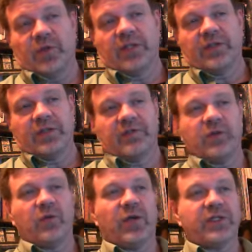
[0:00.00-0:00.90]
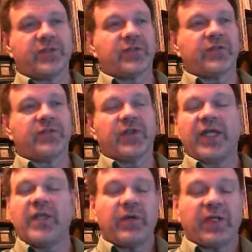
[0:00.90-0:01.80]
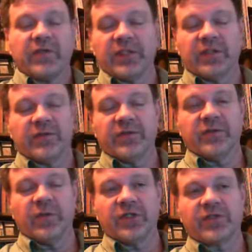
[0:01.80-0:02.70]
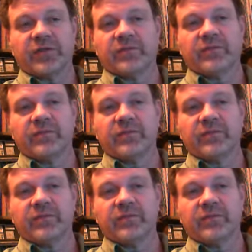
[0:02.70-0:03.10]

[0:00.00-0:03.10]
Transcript: write the interview questions. Anybody can write an interview question.